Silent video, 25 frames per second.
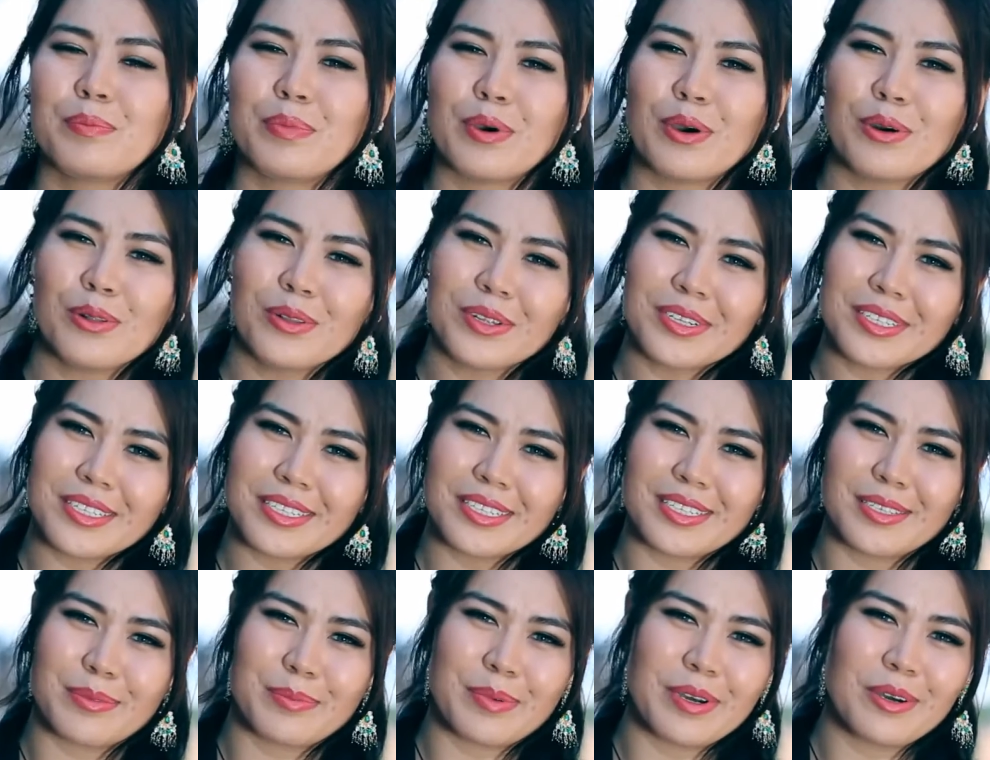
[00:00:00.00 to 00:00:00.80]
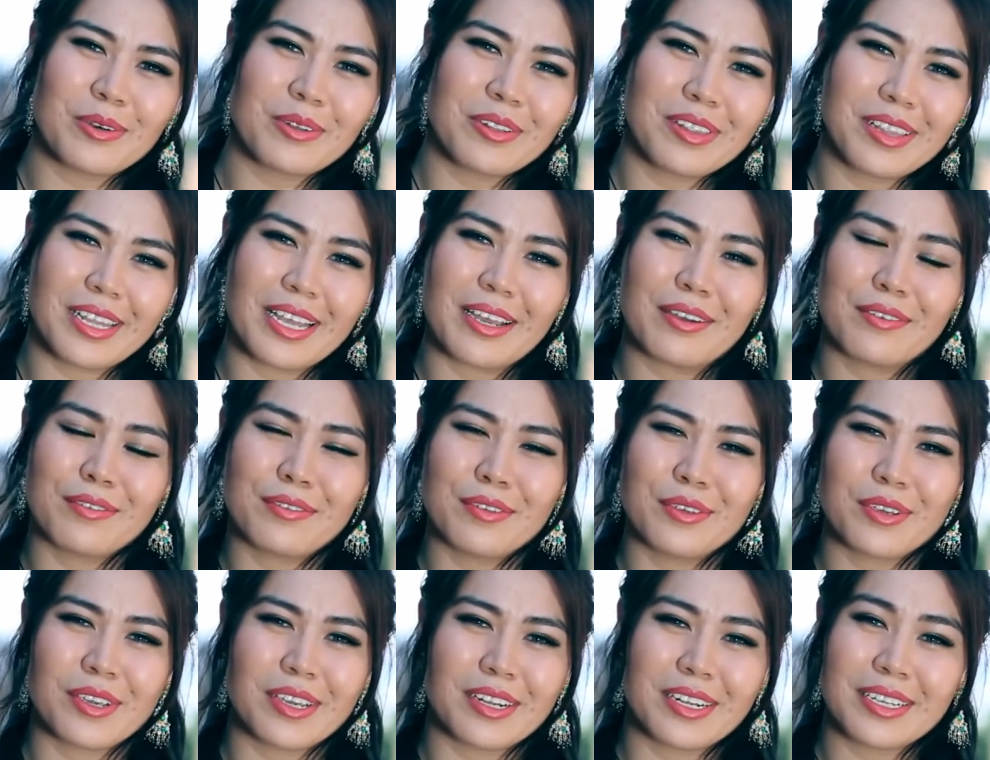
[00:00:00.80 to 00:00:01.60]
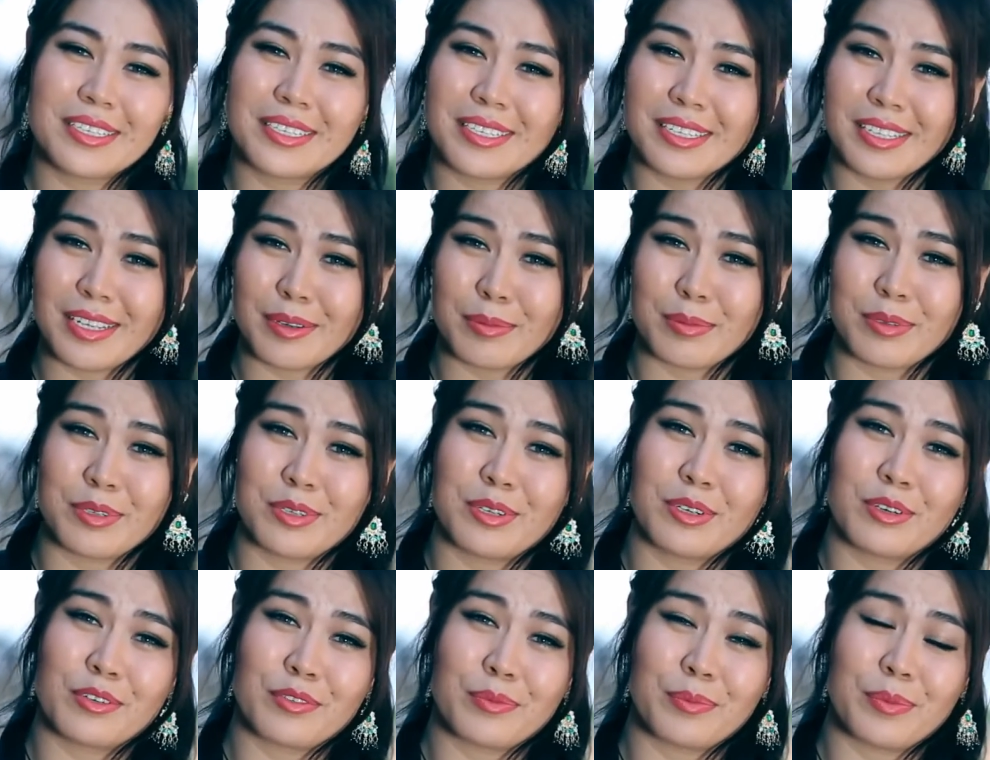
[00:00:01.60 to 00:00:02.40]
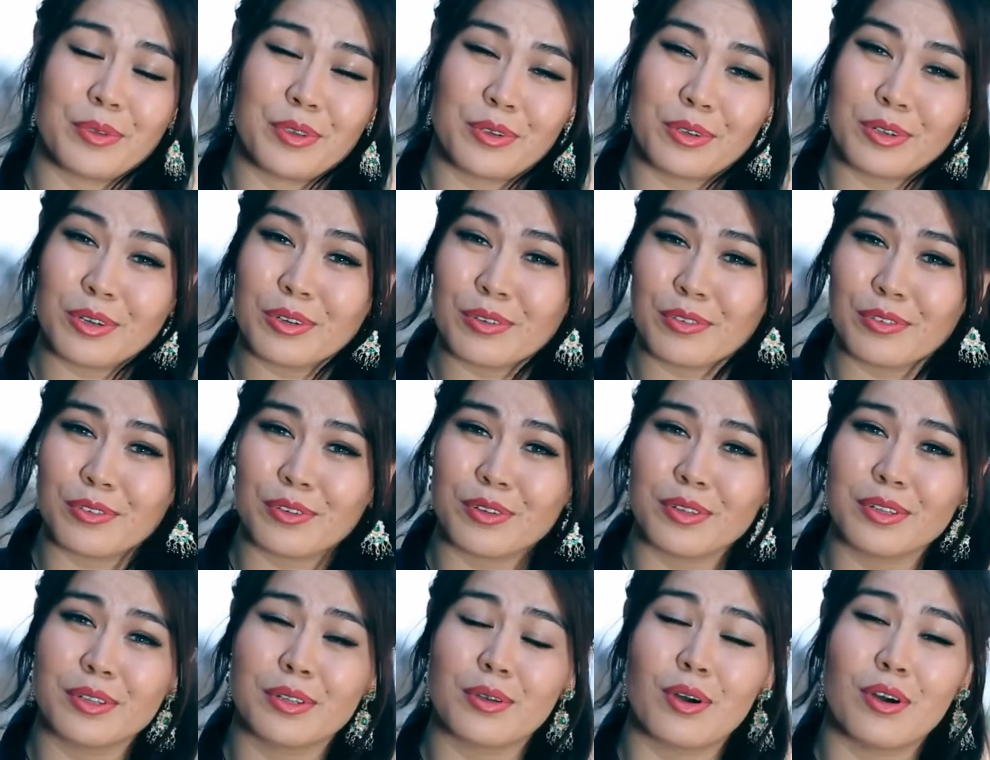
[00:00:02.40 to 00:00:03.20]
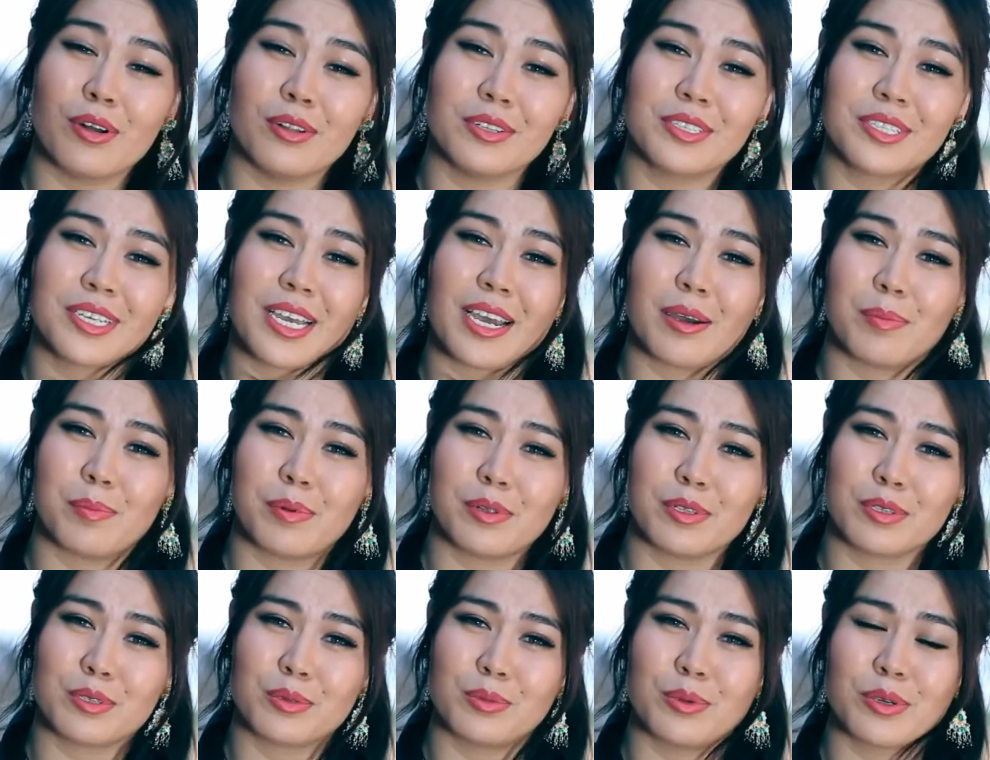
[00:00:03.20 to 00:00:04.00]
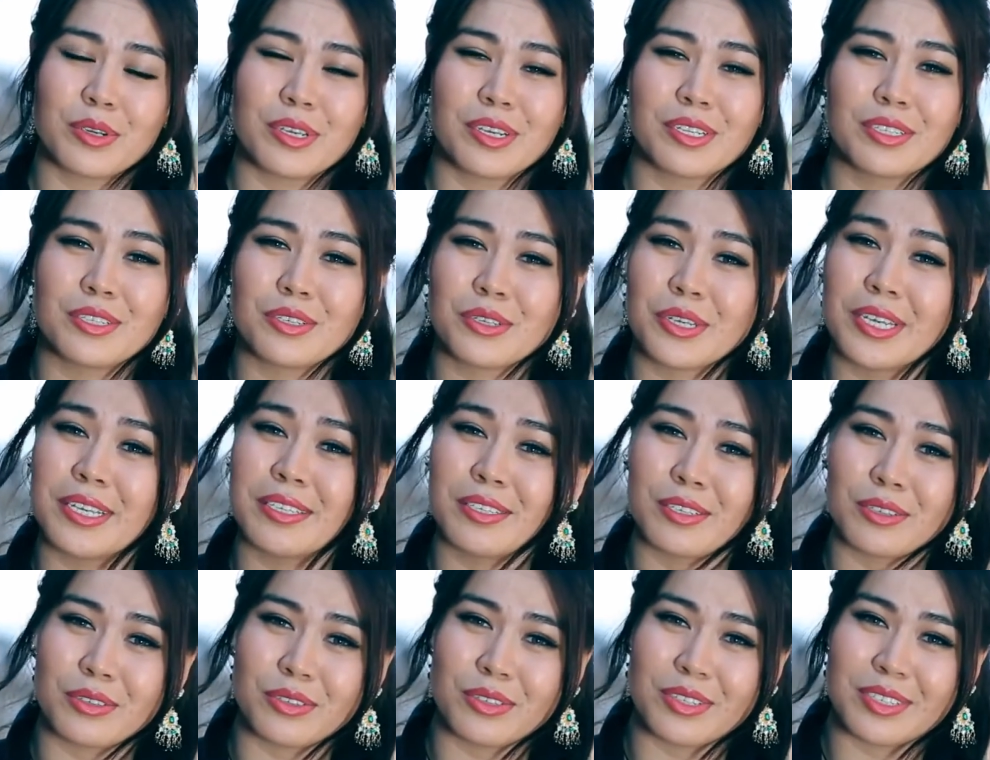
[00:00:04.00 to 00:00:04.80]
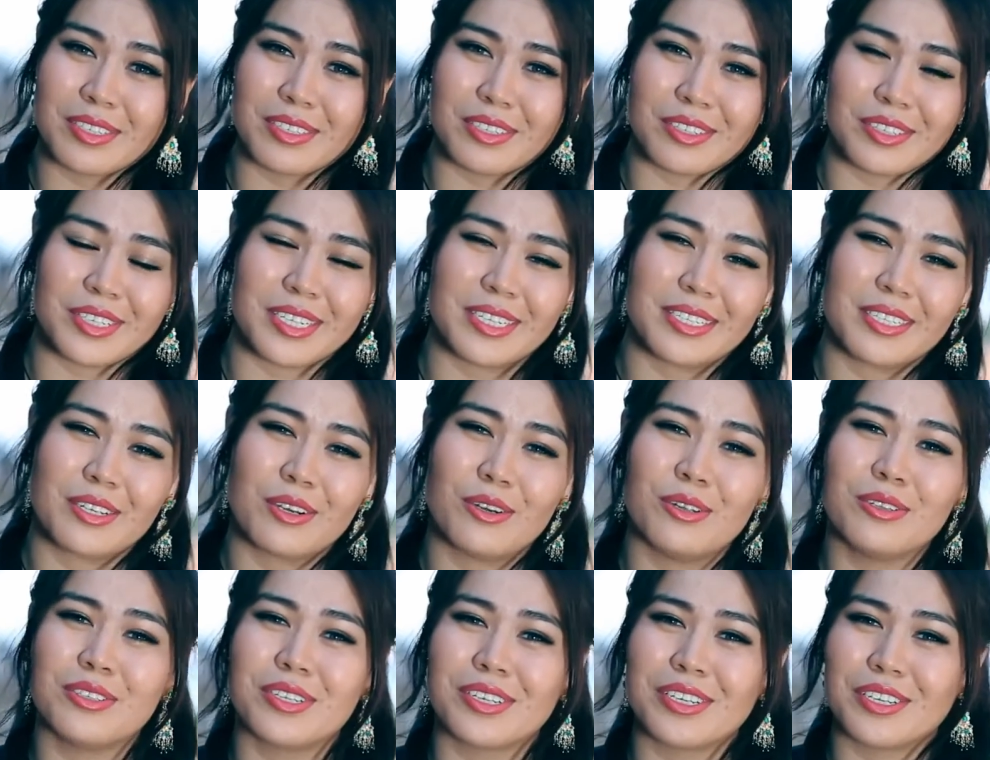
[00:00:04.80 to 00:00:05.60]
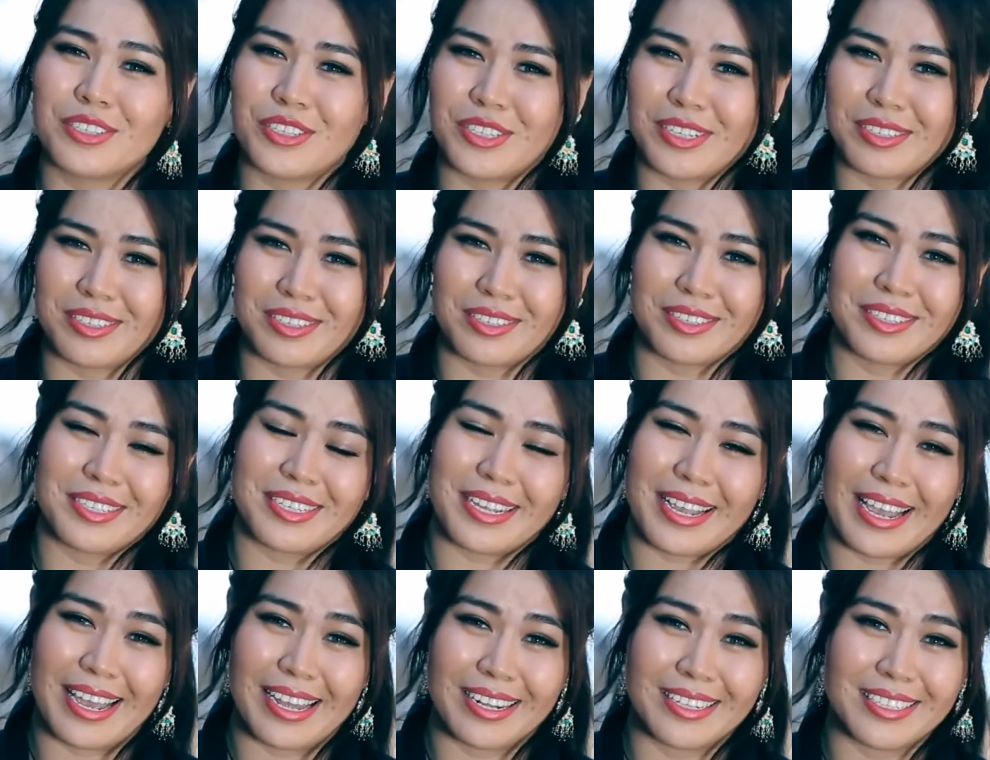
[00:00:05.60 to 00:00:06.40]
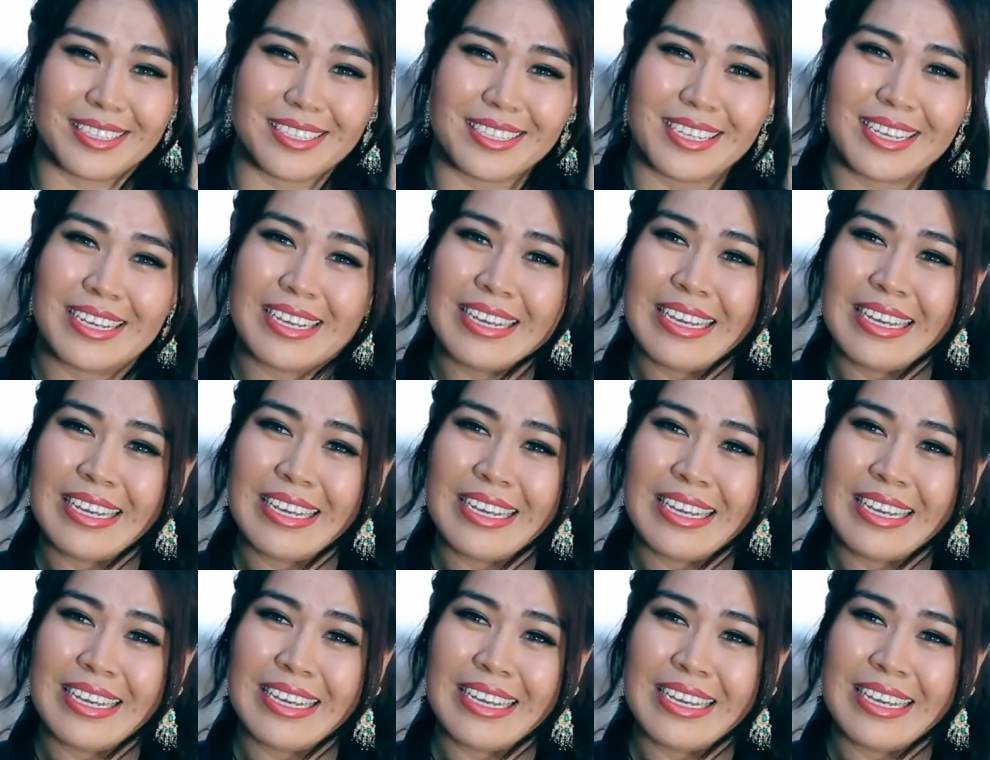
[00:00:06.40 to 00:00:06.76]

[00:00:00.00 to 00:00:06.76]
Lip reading: Poland is about love. You can easily observe beautiful old couples walking together on the street, holding each other's hand,